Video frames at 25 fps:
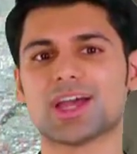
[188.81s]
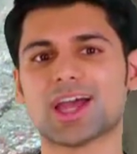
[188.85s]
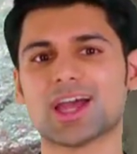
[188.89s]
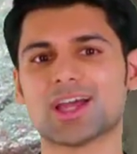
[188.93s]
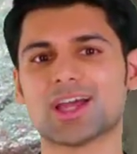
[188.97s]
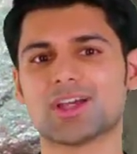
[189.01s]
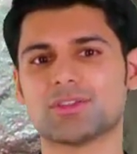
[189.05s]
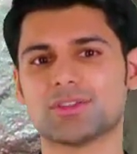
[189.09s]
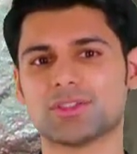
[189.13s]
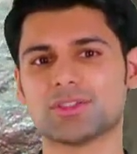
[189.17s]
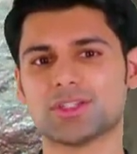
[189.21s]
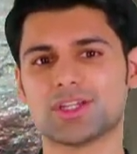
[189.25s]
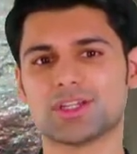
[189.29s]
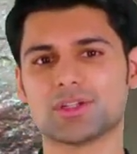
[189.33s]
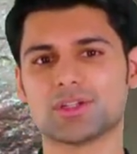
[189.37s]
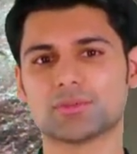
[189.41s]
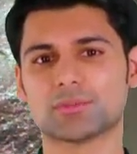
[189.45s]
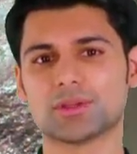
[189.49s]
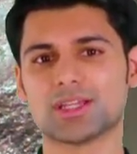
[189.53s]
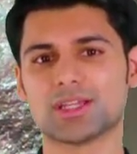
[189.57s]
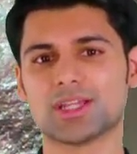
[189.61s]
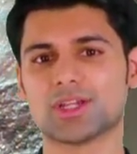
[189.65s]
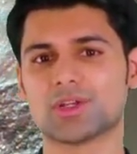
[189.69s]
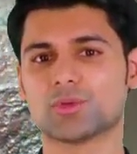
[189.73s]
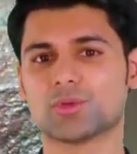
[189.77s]
Iron nickel
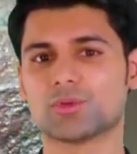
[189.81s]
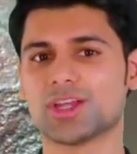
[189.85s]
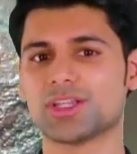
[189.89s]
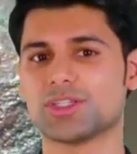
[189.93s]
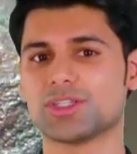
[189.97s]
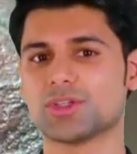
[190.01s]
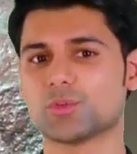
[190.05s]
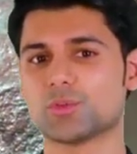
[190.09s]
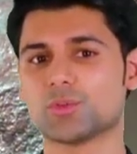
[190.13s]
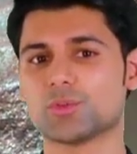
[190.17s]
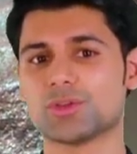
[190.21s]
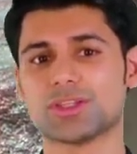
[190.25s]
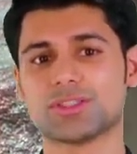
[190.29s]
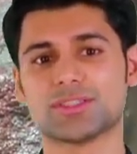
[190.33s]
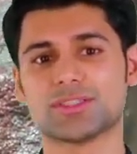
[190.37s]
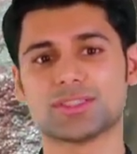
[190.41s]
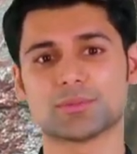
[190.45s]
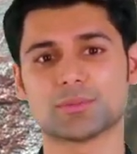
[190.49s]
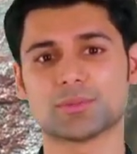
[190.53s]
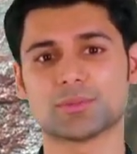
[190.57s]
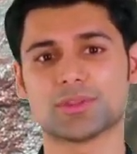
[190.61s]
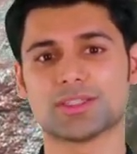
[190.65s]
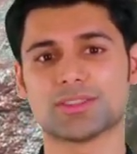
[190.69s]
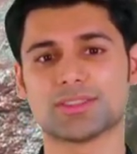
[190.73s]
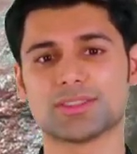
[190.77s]
meteorites will
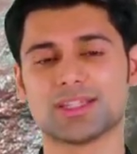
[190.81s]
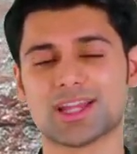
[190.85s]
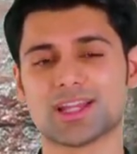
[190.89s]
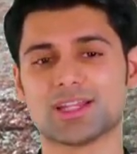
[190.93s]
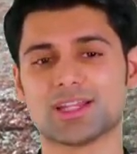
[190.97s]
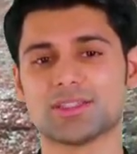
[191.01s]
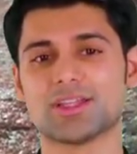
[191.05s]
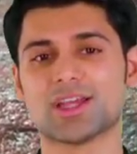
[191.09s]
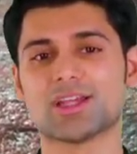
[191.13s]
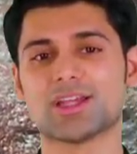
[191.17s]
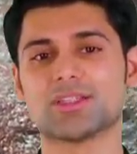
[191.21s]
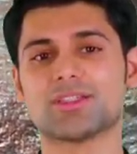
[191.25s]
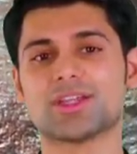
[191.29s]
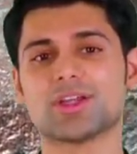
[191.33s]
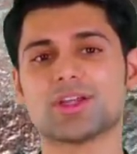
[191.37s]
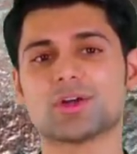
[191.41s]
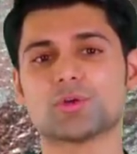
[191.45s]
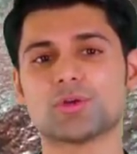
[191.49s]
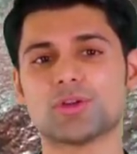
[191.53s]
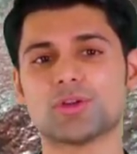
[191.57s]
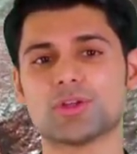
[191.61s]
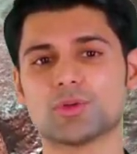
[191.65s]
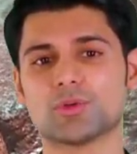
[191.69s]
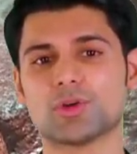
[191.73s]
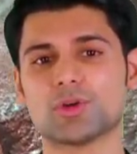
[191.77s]
exhibit a diagnostic
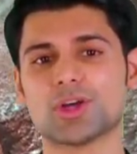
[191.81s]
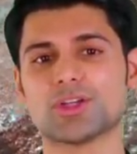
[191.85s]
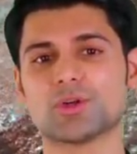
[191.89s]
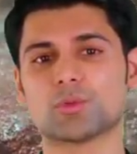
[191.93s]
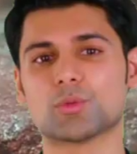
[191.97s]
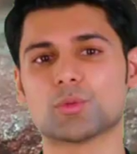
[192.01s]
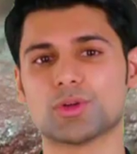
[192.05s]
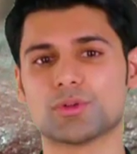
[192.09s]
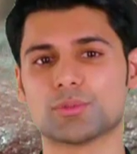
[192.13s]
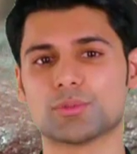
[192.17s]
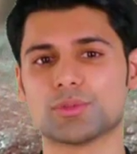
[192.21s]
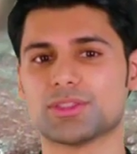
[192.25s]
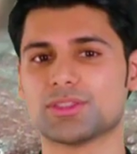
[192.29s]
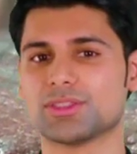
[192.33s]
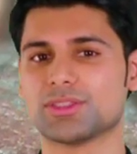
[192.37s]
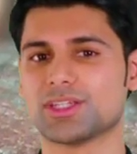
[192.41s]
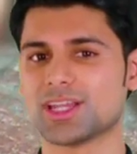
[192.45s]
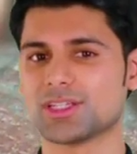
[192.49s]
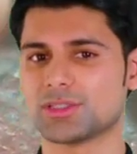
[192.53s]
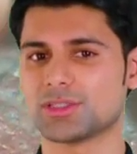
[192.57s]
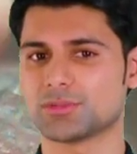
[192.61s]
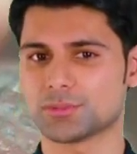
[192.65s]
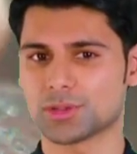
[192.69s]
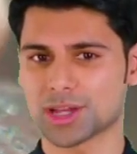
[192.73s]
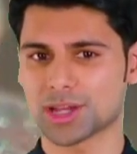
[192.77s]
crisscross
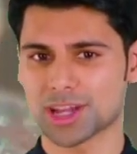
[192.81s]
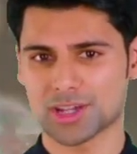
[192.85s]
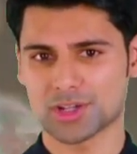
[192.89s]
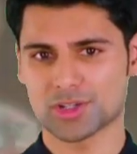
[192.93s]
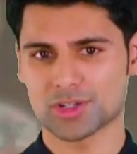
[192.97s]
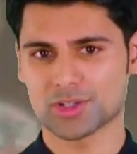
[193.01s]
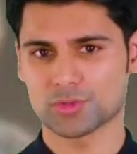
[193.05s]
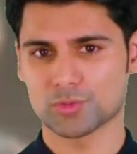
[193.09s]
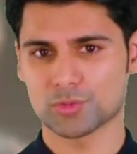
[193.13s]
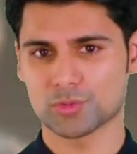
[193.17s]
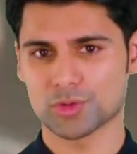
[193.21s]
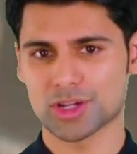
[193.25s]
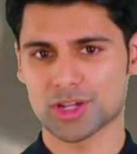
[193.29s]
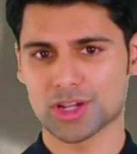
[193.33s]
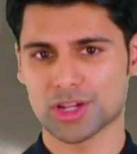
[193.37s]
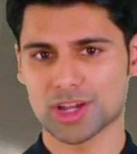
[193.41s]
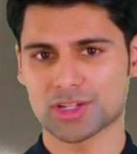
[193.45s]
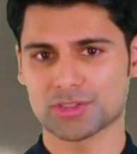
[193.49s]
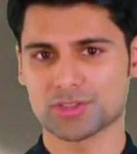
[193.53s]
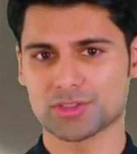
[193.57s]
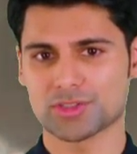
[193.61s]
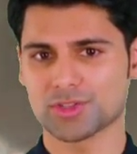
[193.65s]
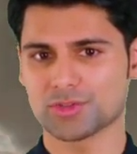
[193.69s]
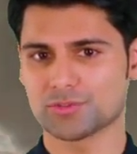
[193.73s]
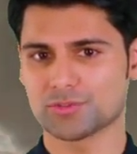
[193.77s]
Widmanstatin pattern when a
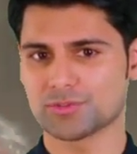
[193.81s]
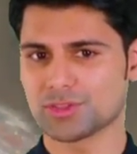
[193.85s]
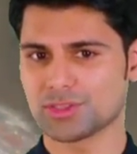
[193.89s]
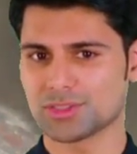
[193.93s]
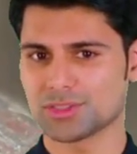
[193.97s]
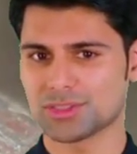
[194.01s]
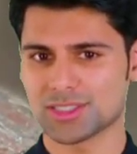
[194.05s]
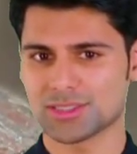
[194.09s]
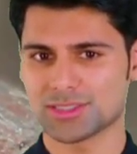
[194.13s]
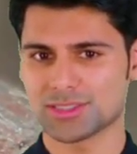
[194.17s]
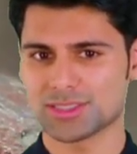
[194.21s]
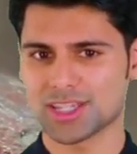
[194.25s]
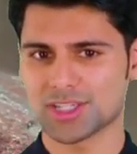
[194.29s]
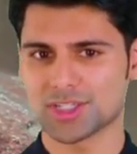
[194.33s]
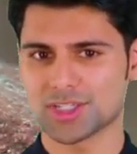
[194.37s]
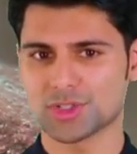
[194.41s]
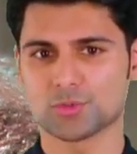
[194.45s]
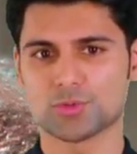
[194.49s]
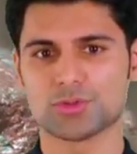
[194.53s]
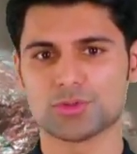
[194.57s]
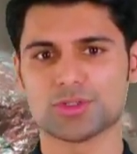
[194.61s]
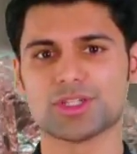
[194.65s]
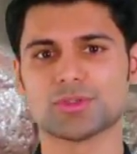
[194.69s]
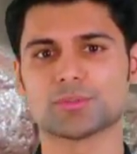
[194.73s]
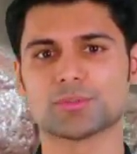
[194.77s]
cut surface is
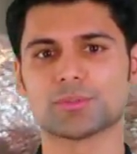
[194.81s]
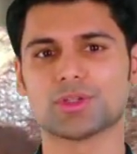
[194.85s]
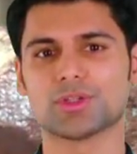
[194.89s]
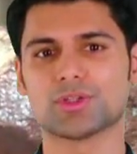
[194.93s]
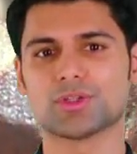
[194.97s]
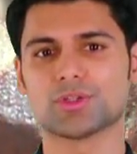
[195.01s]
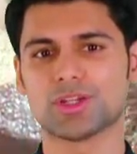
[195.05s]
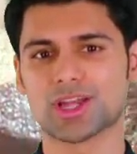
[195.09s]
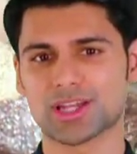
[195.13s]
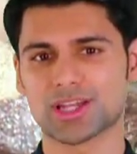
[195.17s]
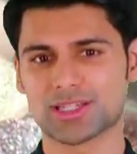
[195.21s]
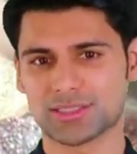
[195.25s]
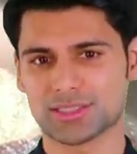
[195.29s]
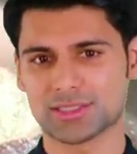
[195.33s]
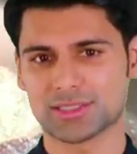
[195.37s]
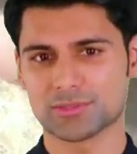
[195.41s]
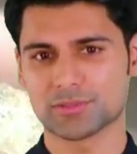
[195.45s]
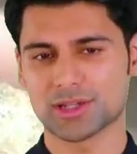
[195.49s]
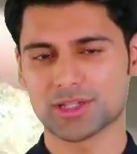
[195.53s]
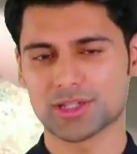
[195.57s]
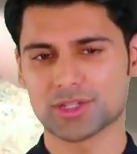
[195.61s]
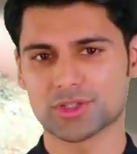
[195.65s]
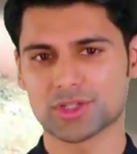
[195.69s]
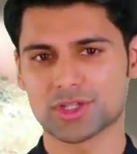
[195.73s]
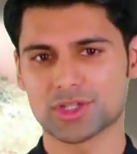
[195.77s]
etched with a special acid
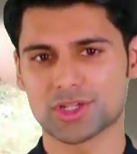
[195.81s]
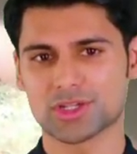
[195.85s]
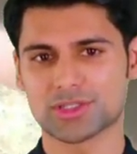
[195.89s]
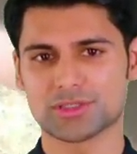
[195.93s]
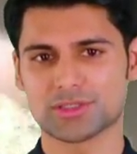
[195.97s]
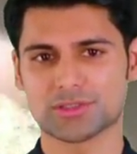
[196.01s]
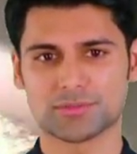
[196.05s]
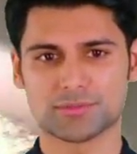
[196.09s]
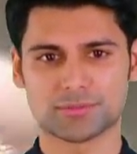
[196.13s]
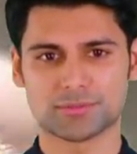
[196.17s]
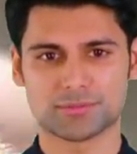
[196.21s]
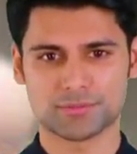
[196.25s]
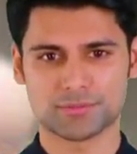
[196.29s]
mixture.